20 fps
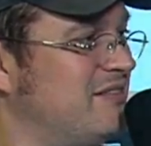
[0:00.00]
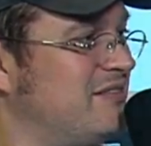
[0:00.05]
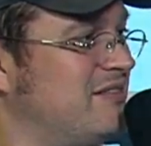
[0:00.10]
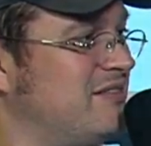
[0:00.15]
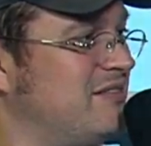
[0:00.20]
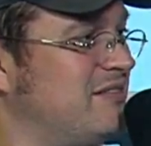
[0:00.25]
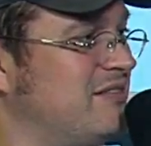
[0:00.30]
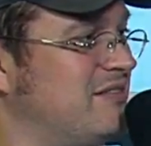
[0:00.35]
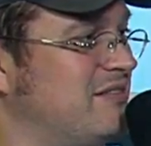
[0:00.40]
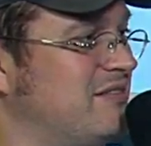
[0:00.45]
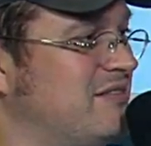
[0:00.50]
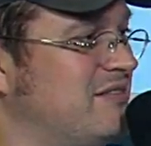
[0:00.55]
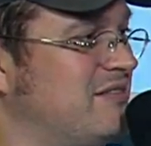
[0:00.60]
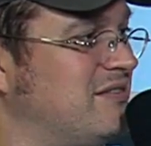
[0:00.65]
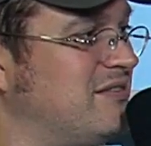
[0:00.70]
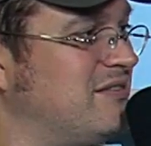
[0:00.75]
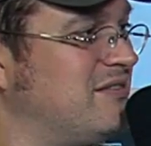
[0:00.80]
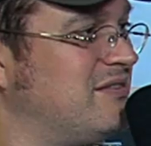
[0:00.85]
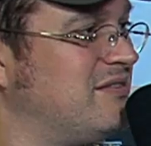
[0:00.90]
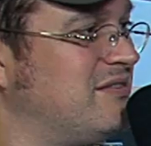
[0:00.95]

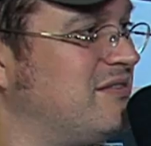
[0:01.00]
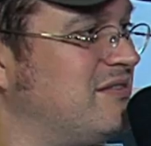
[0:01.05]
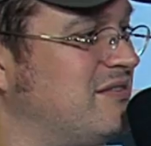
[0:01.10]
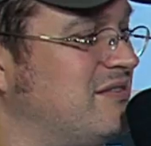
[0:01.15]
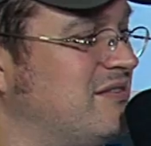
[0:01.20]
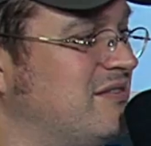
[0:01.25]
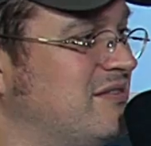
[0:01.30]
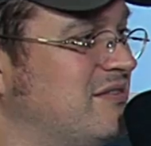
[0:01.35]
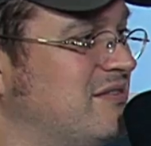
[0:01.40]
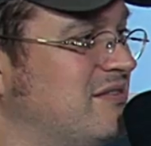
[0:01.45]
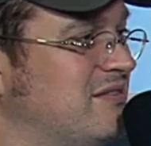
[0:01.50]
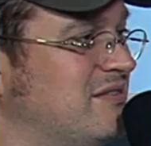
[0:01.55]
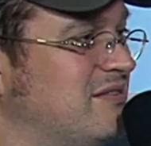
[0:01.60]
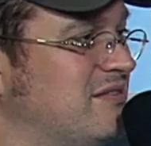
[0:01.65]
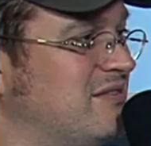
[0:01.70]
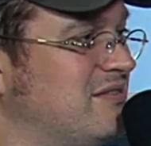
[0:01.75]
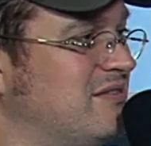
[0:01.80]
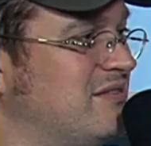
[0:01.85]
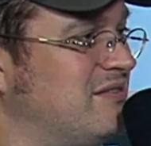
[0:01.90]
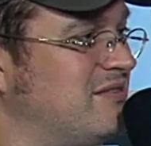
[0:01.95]

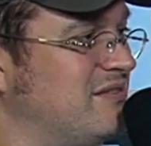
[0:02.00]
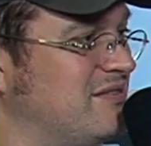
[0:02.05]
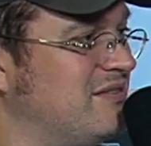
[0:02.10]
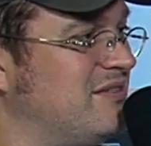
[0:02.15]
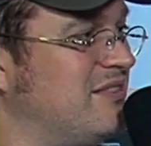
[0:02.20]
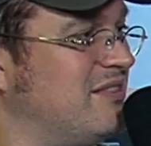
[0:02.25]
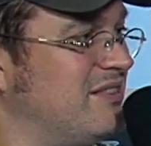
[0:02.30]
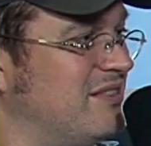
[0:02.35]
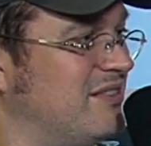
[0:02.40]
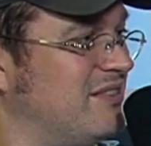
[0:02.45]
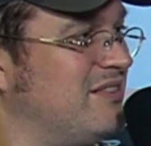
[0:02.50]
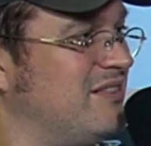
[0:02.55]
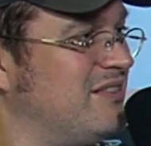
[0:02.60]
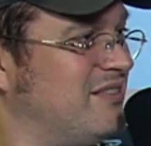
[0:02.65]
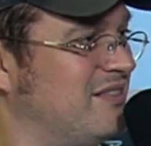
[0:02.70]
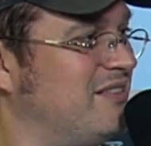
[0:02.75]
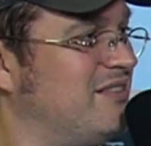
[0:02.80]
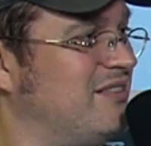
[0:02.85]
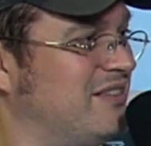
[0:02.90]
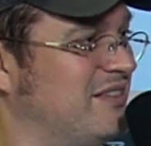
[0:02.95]

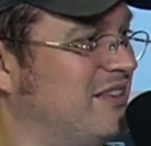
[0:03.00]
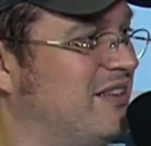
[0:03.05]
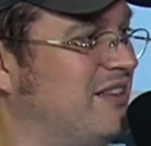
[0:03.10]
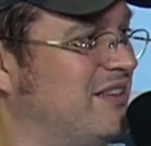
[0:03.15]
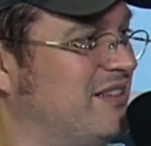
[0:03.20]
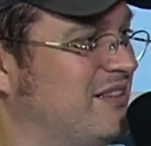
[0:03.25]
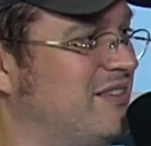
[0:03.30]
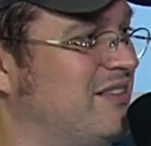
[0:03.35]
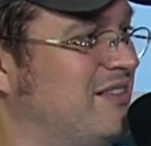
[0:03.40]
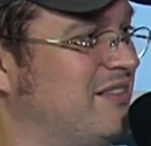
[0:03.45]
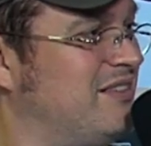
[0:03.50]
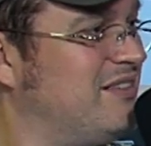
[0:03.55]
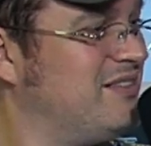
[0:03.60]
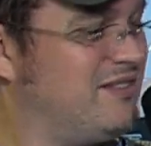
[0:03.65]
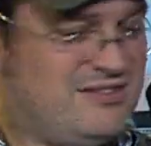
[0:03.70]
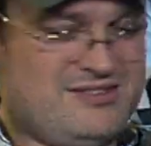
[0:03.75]
No words are spoken by the person on screen.